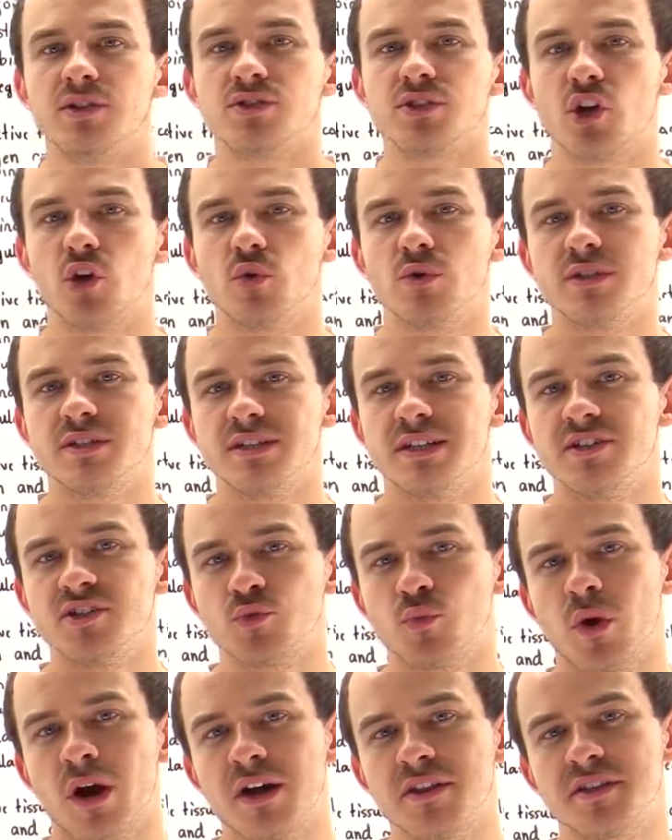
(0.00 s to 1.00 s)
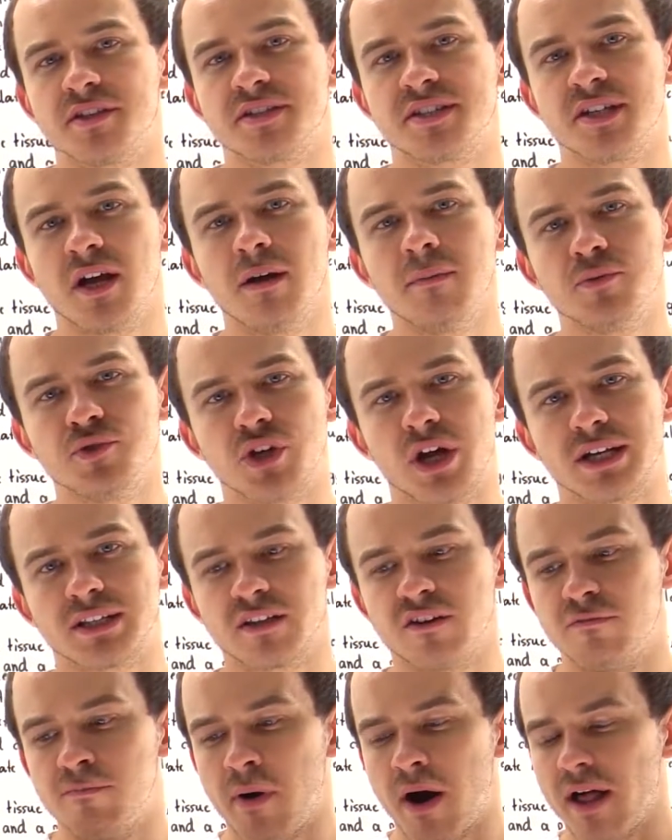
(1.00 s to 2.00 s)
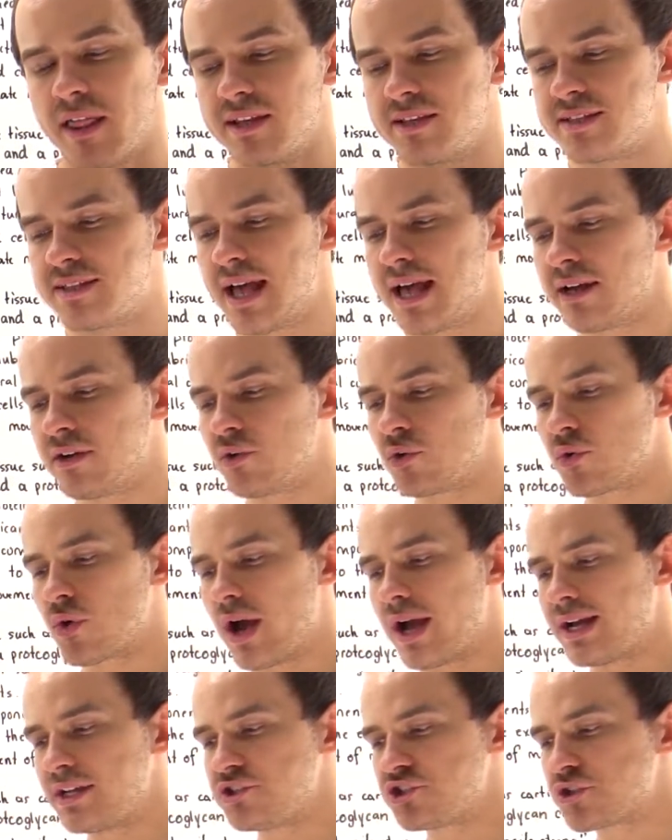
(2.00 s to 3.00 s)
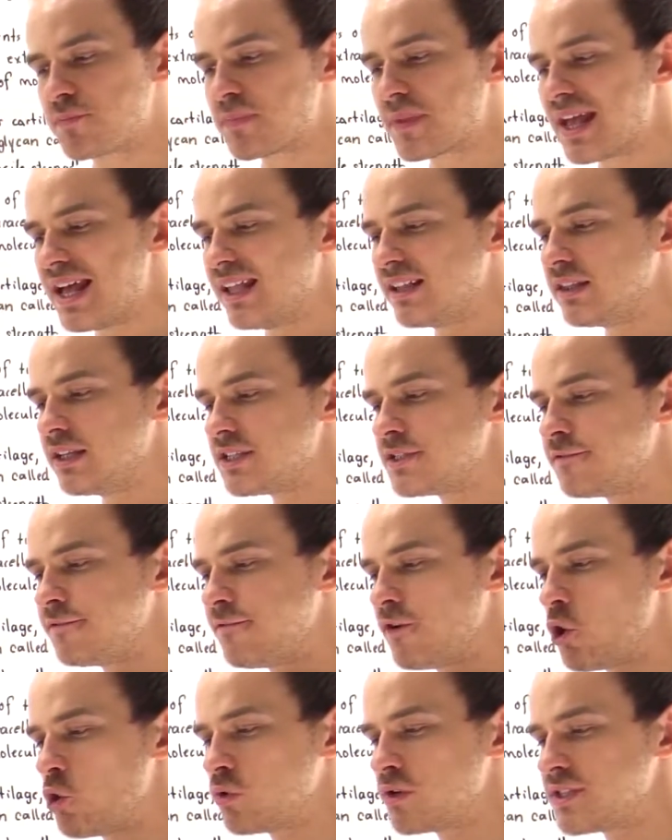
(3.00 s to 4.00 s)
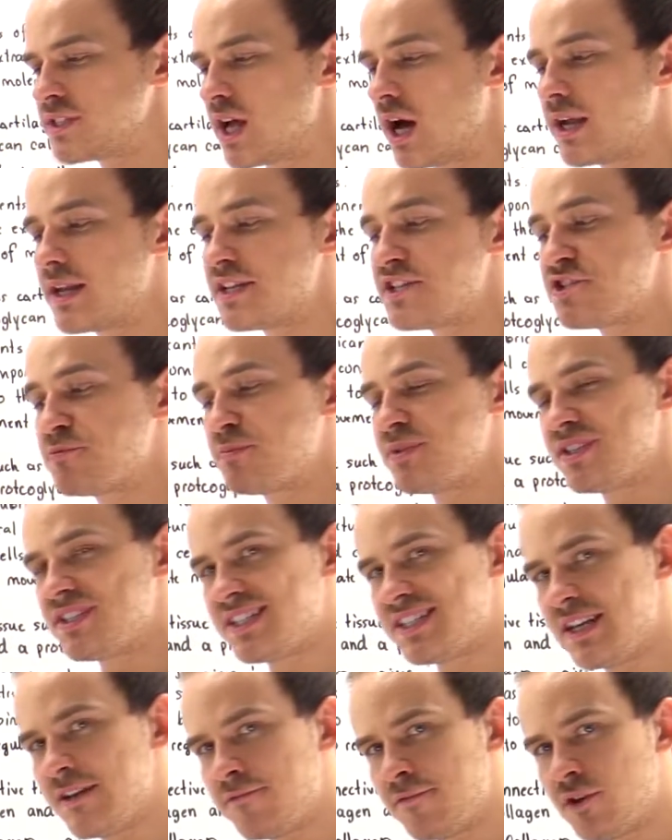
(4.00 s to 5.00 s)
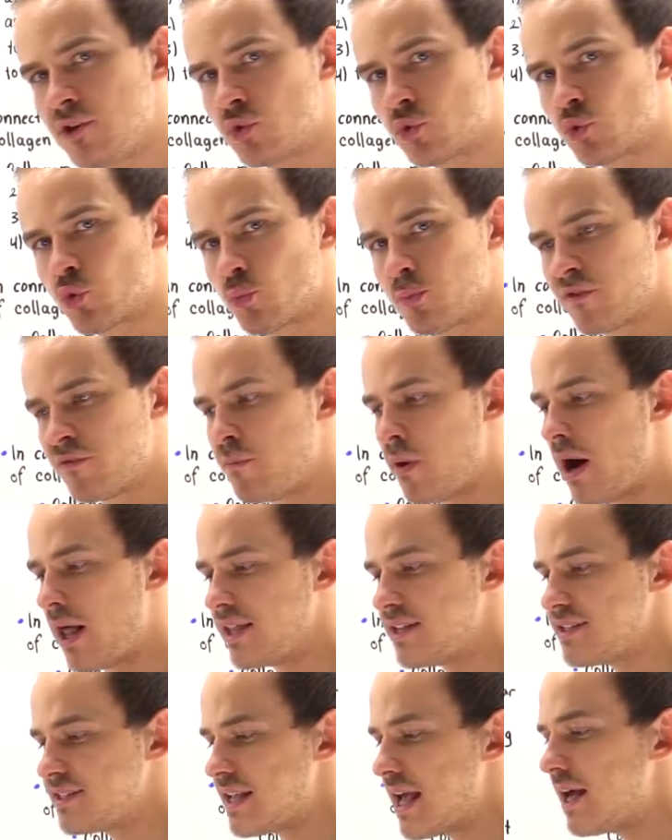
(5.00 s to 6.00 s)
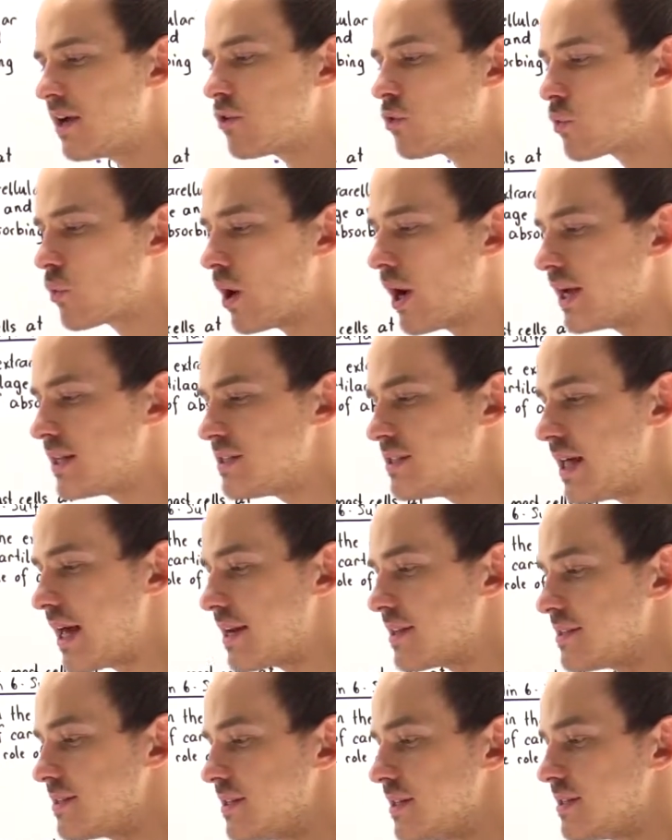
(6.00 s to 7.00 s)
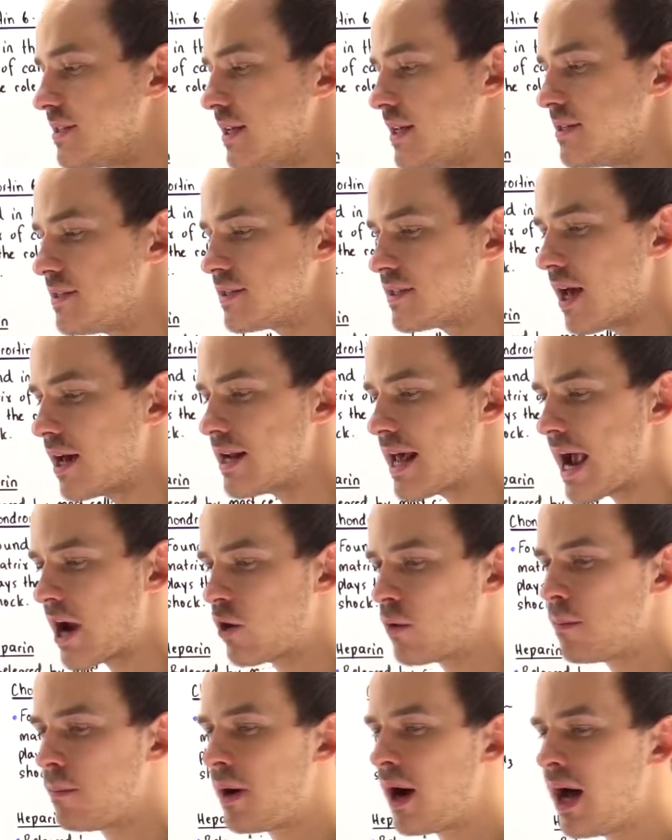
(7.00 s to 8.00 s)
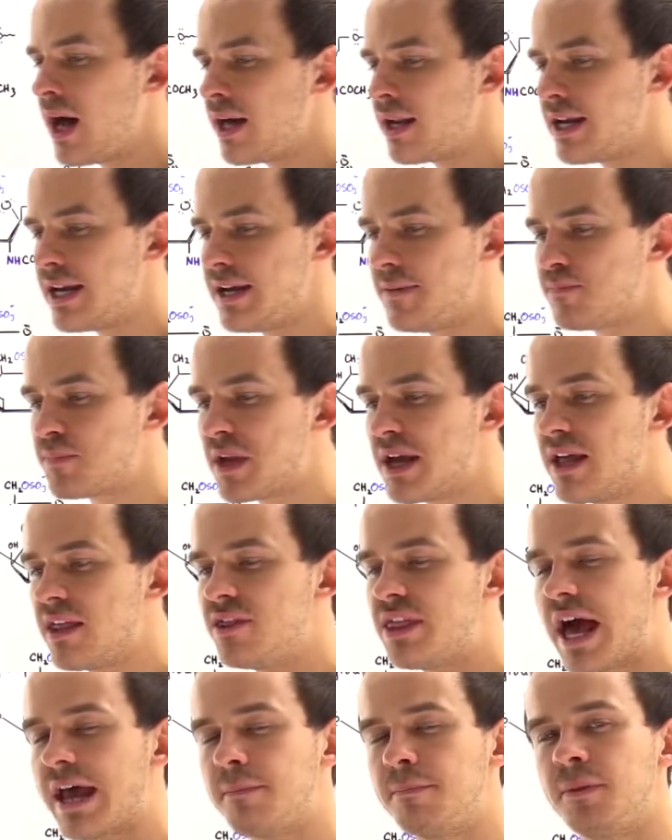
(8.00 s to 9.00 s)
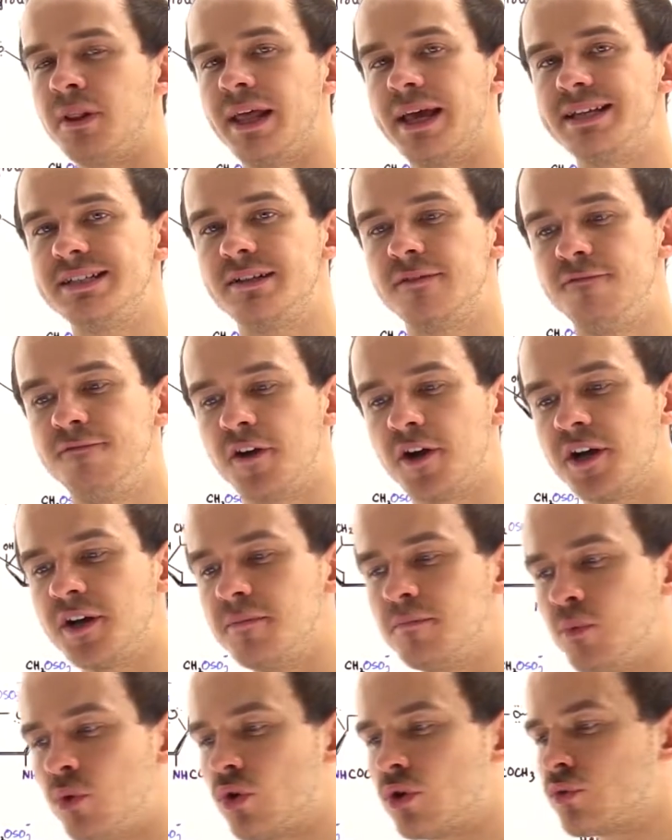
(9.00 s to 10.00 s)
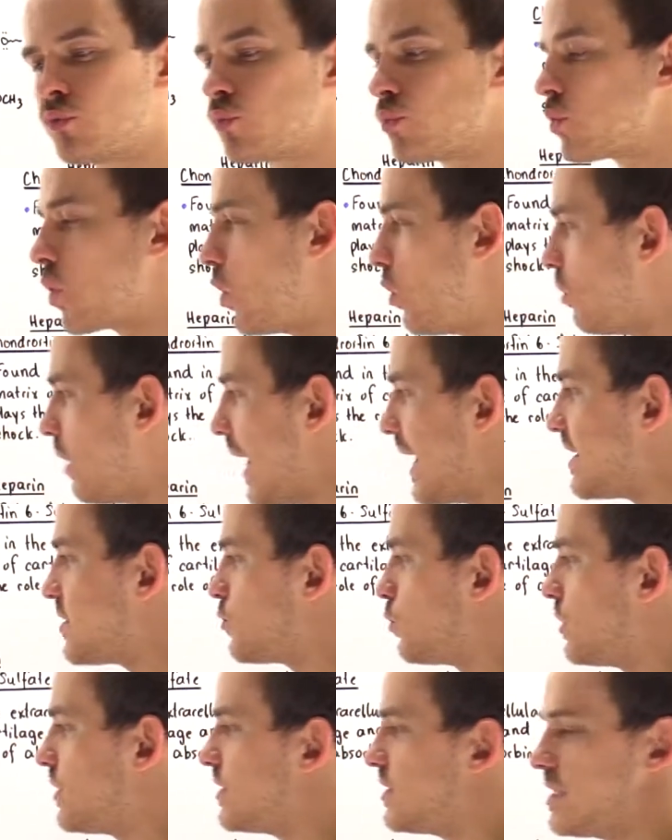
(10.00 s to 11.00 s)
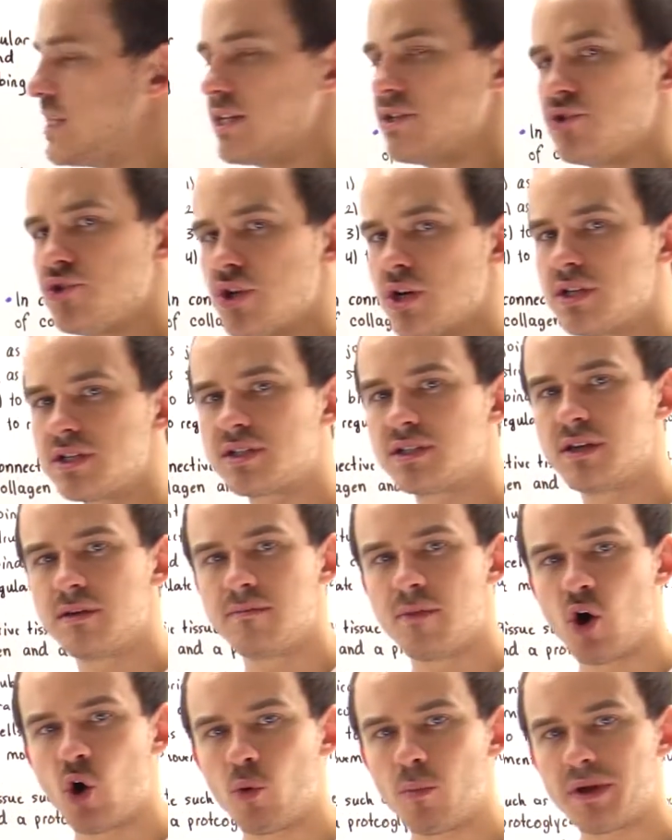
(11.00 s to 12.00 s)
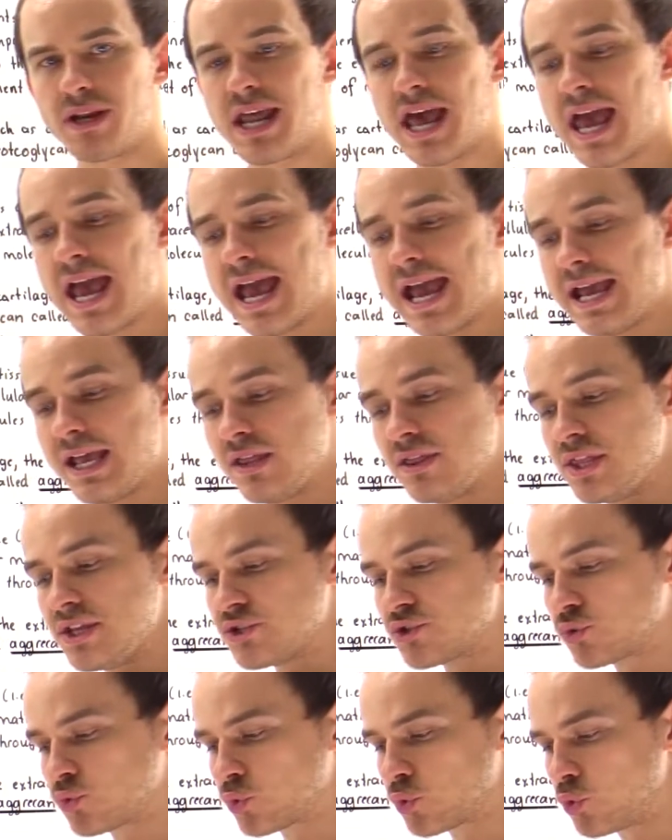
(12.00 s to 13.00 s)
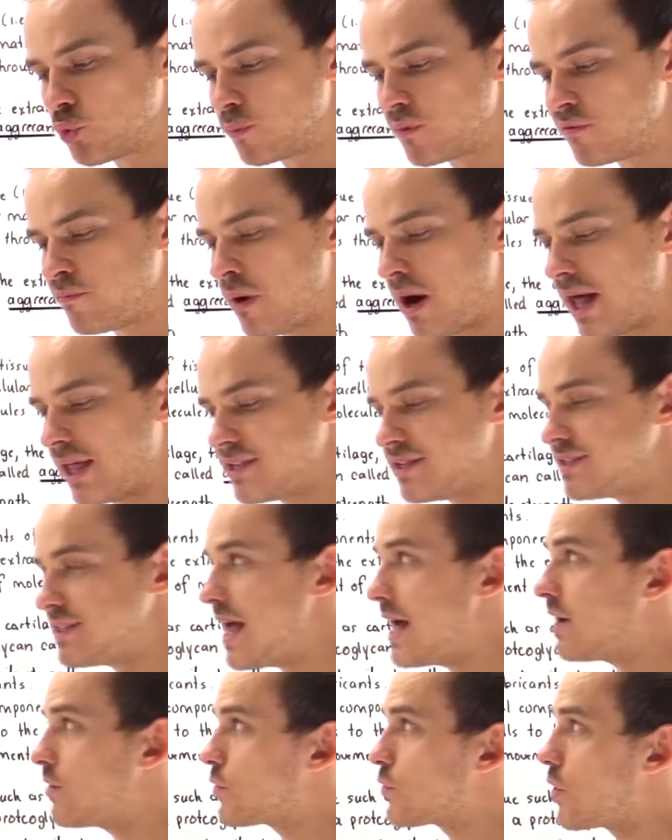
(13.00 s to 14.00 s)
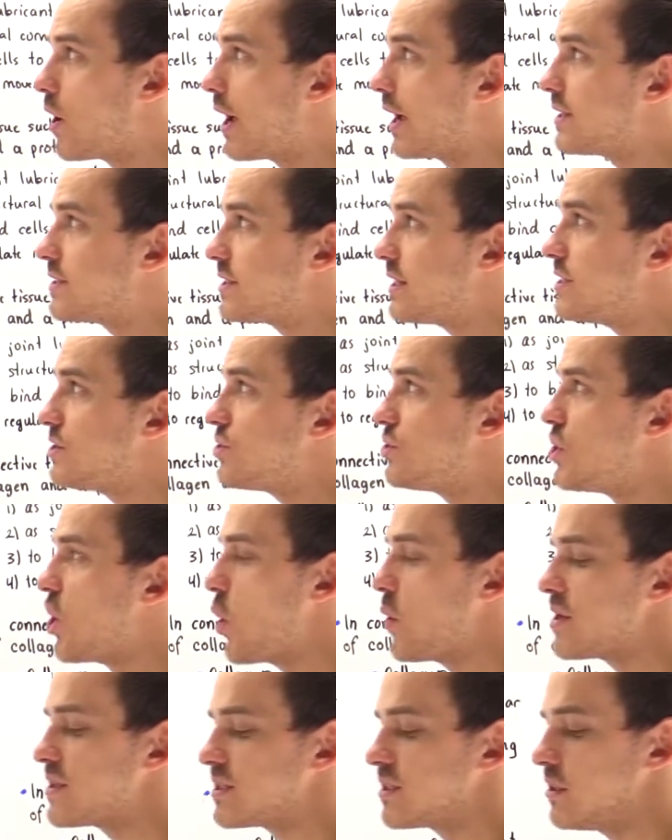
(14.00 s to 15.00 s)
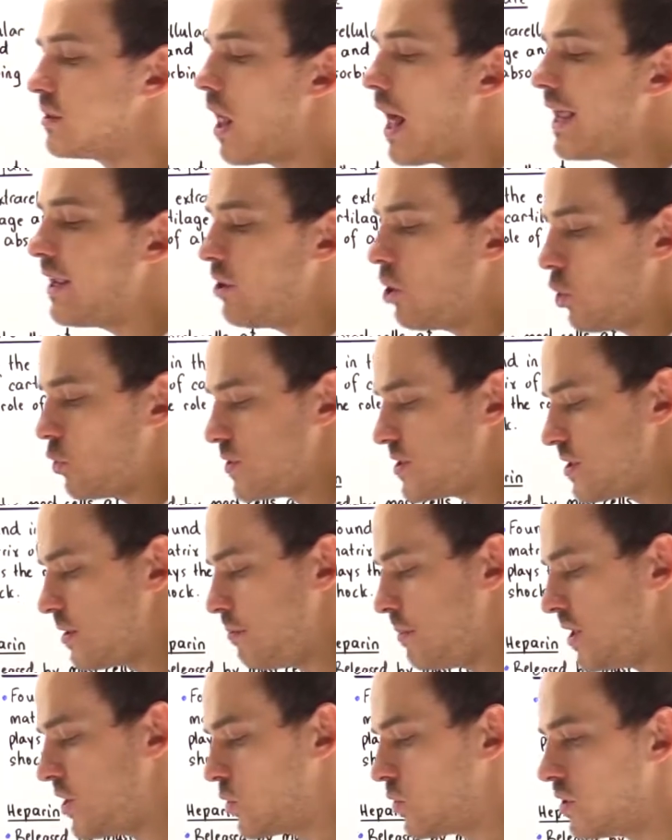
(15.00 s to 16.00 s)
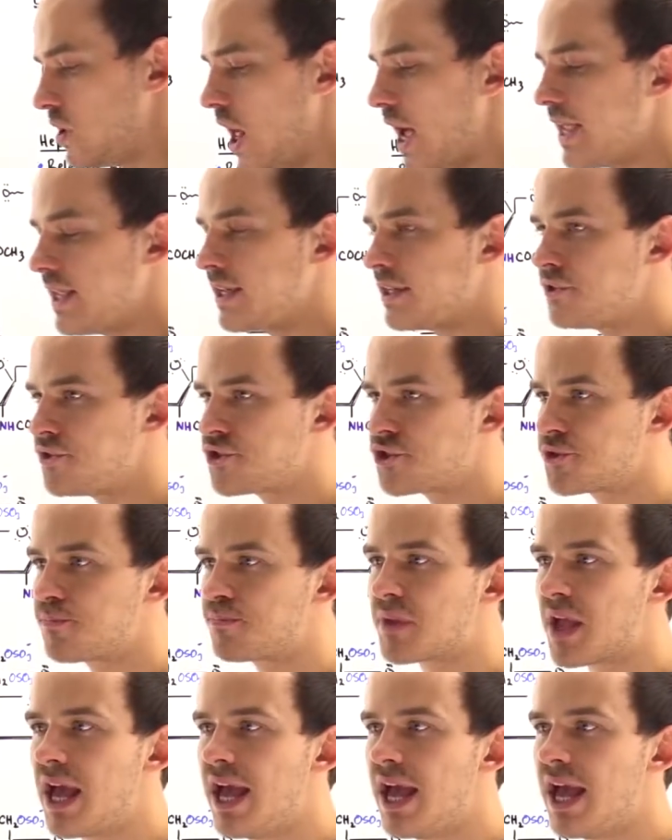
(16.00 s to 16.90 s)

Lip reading: So since we're on the subject of polysaccharides, let's focus on a specific group of polysaccharides that exist inside our body that plays a very important role, as we'll see in just a moment. And this group of polysaccharides is known as glycosaminoglycans.